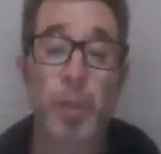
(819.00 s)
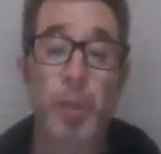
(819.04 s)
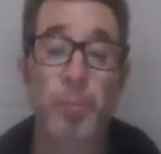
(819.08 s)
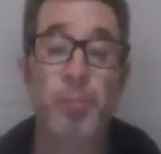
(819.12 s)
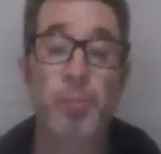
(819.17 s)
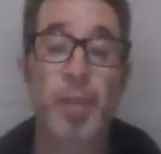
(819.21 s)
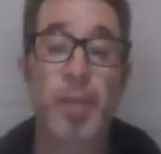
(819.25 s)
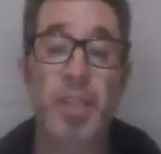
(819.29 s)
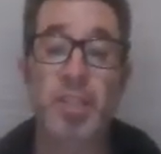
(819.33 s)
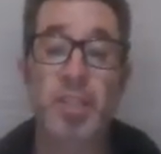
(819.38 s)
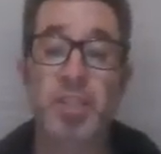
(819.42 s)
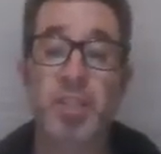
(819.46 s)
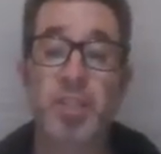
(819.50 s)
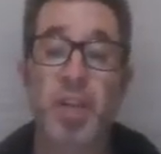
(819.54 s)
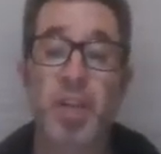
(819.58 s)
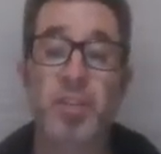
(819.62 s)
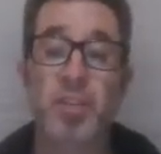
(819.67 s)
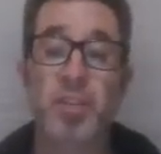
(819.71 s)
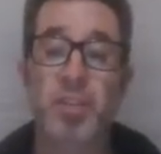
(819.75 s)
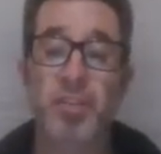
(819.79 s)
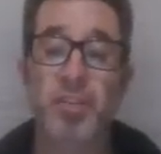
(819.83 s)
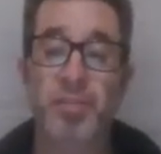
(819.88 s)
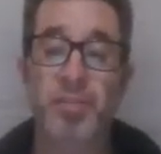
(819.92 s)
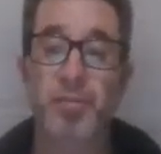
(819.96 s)
based on
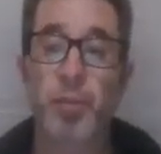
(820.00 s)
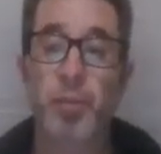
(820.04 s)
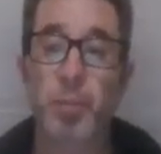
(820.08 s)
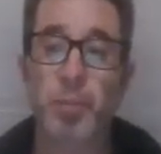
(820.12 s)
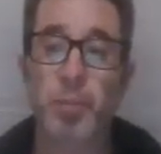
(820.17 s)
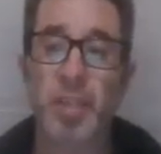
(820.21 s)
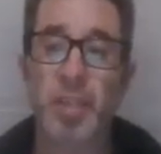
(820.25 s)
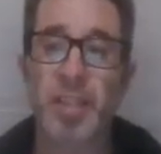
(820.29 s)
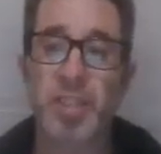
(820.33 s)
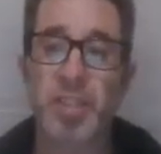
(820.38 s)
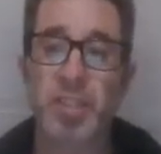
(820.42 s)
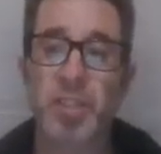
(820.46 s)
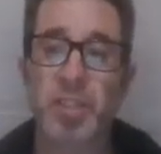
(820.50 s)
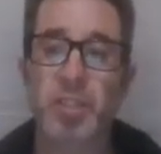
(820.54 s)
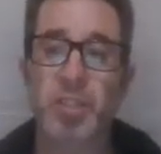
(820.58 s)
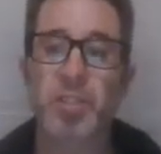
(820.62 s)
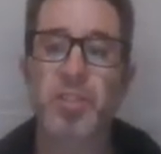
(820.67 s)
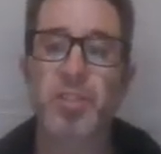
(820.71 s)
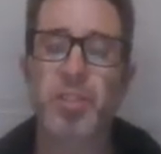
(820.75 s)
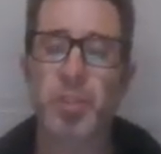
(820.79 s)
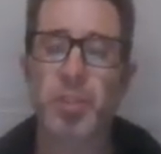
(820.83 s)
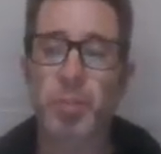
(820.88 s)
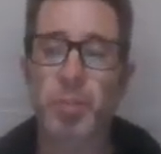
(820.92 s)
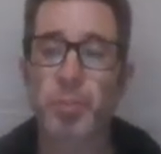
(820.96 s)
their
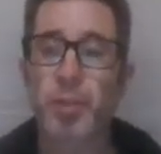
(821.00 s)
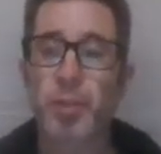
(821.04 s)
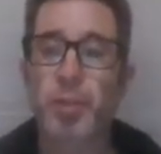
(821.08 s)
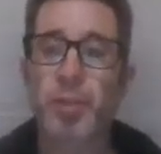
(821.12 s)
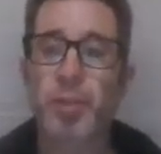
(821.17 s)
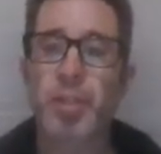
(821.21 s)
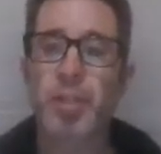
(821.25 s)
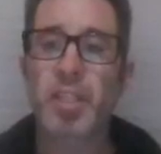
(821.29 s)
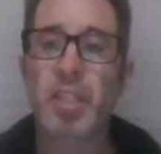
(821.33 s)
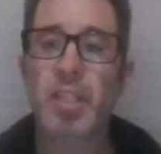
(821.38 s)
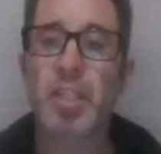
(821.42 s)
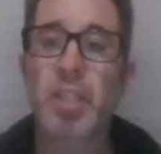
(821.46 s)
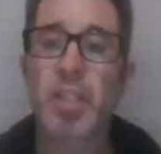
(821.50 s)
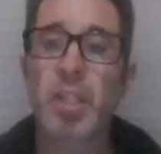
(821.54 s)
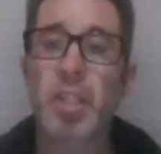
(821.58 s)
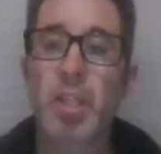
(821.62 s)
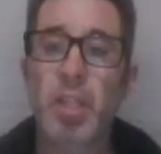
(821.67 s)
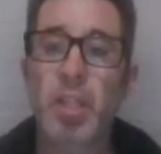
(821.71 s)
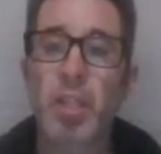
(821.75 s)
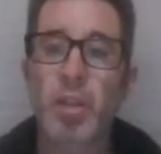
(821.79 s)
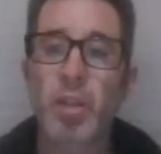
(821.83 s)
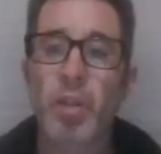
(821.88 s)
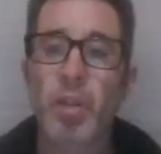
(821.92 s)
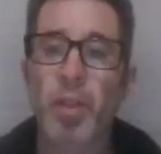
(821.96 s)
formulation, their purity,
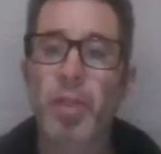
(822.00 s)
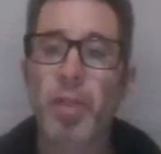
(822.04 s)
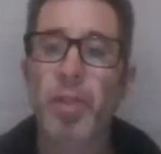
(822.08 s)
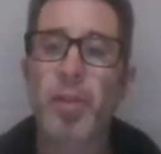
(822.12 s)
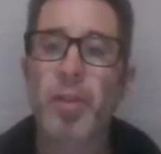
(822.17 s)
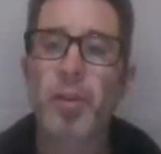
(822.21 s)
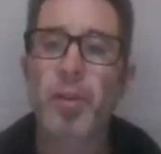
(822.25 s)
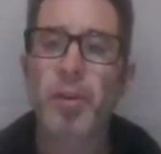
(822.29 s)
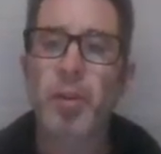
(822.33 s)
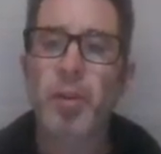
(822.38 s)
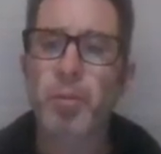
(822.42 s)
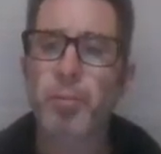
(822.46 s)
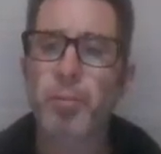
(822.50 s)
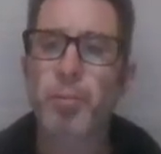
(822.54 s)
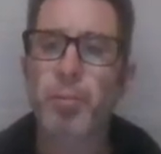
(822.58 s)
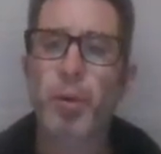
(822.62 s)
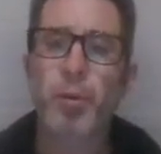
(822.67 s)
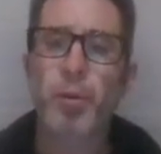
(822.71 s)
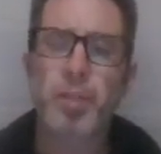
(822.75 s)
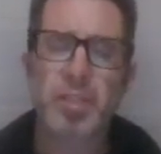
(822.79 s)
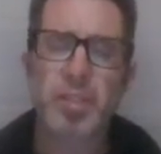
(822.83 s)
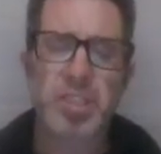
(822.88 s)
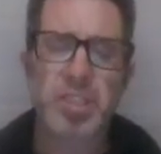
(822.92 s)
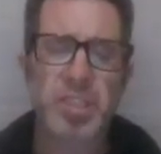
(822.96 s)
their
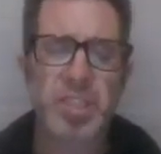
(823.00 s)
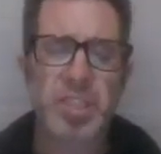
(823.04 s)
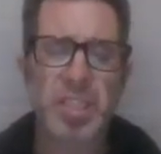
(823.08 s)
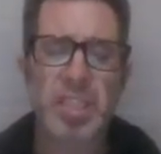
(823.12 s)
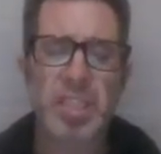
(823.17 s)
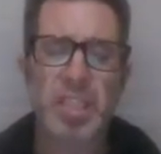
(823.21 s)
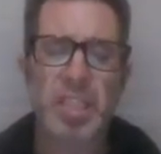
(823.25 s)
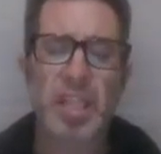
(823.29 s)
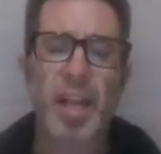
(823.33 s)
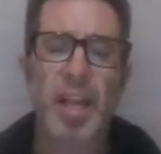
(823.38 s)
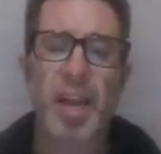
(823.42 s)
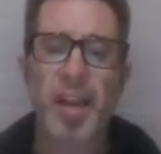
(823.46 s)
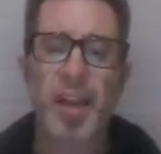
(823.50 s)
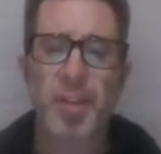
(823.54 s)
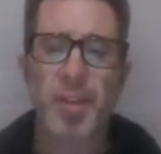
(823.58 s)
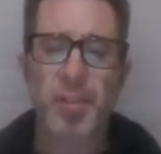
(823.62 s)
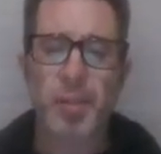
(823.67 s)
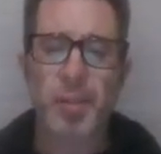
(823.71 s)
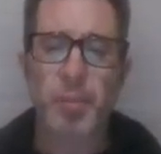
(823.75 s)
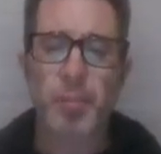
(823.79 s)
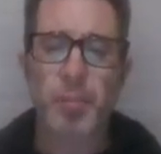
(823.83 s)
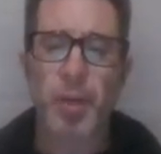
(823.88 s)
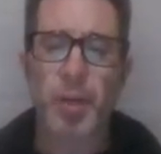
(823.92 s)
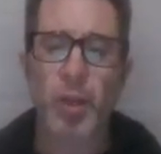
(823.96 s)
potency, and
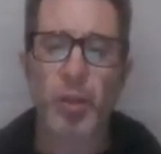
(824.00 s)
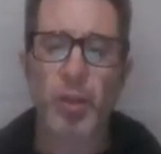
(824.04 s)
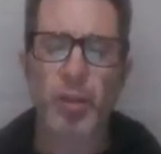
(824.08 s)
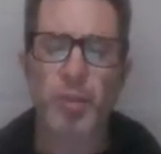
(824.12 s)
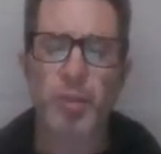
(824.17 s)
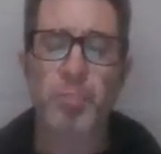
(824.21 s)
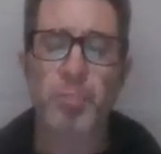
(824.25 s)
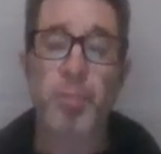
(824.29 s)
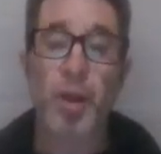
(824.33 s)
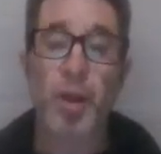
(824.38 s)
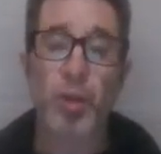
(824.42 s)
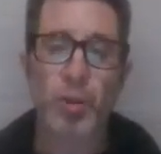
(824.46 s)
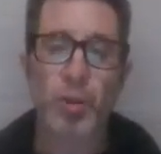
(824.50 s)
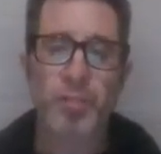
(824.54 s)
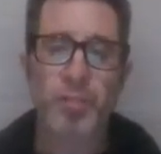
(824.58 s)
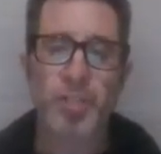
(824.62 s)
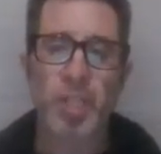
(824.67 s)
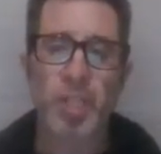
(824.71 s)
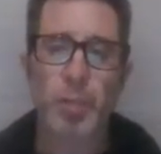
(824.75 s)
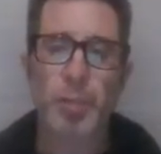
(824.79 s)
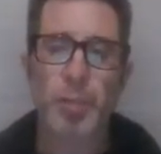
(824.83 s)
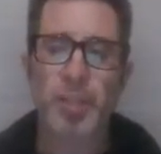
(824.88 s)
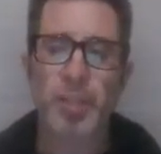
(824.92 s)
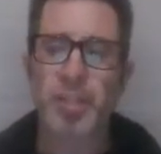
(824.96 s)
their
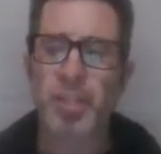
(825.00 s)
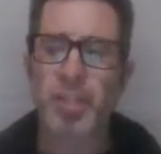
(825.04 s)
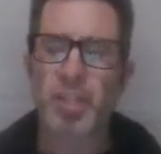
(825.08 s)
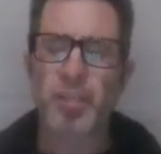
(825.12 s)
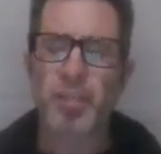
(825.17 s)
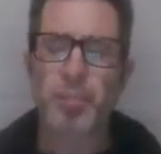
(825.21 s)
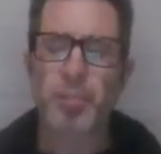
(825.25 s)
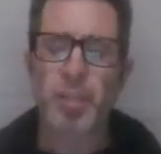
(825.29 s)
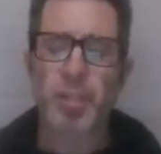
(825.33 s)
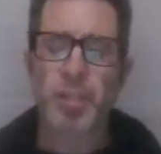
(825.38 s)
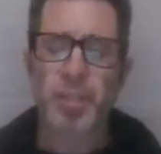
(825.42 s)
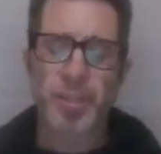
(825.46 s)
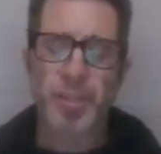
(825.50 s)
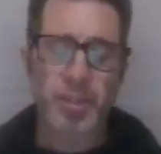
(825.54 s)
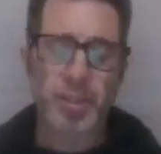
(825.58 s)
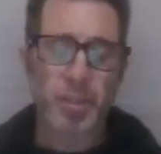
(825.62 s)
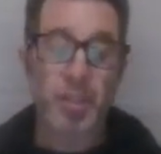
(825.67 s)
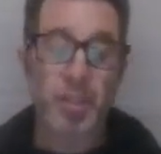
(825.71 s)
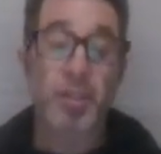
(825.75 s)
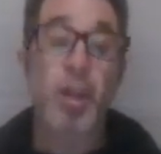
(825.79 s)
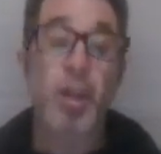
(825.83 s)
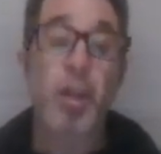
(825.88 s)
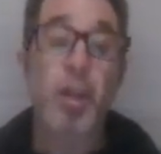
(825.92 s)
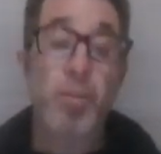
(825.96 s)

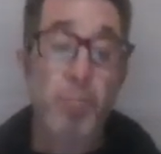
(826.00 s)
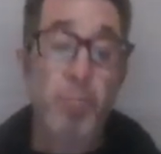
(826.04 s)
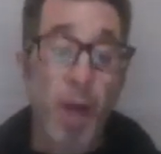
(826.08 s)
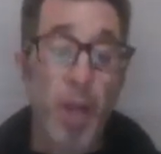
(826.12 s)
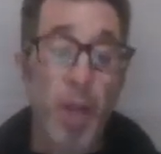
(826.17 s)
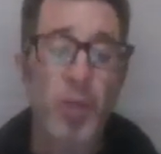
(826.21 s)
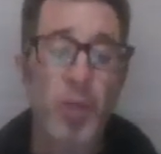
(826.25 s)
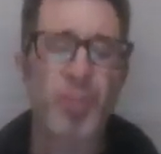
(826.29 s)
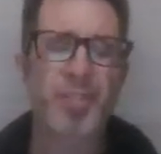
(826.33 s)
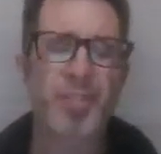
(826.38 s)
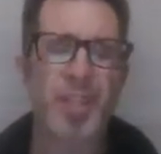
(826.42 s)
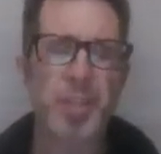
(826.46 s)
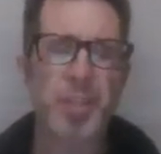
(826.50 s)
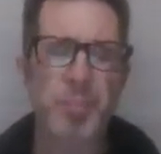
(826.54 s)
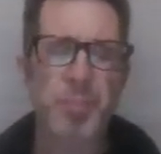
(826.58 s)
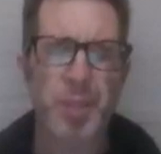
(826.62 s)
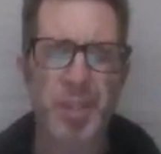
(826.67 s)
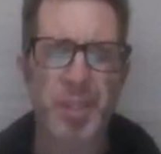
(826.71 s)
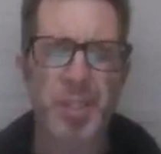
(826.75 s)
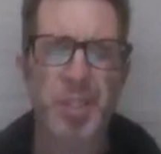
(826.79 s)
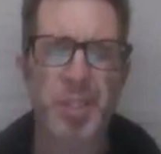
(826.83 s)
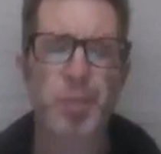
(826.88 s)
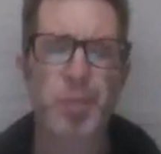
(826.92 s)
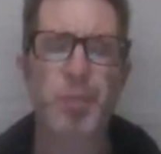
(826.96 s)

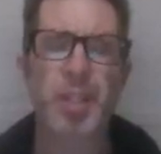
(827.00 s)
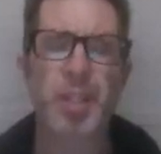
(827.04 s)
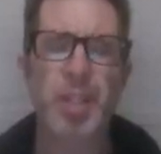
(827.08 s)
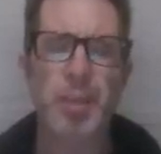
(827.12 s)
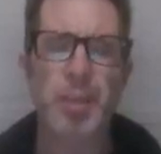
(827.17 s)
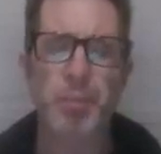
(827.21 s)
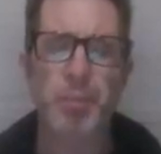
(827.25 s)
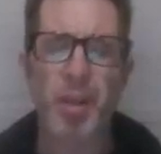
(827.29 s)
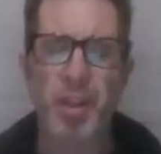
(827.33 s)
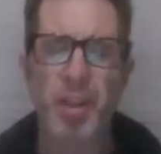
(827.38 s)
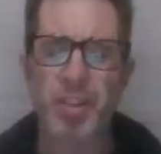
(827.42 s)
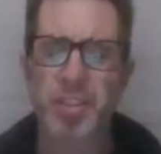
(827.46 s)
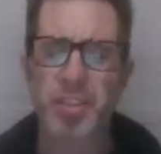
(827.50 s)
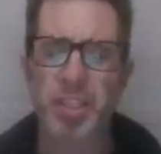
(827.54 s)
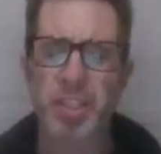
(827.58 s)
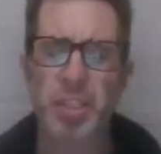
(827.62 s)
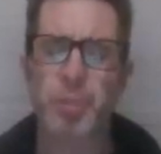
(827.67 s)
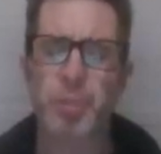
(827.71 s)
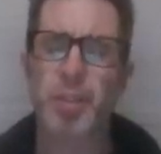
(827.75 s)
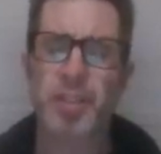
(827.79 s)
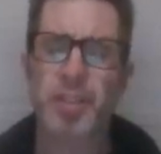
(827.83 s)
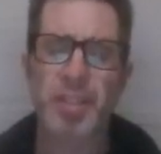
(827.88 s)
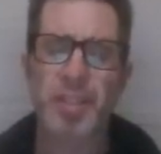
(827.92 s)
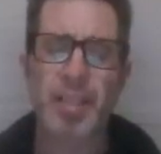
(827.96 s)
bioavailability as well. I apologize
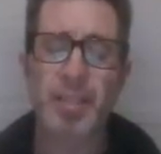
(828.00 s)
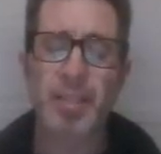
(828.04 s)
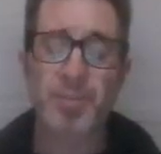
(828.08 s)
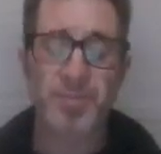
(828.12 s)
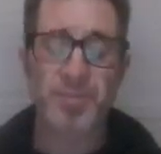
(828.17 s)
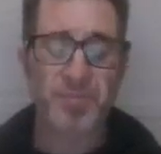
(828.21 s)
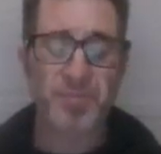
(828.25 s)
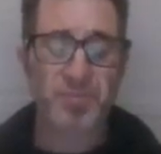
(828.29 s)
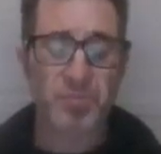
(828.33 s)
about that.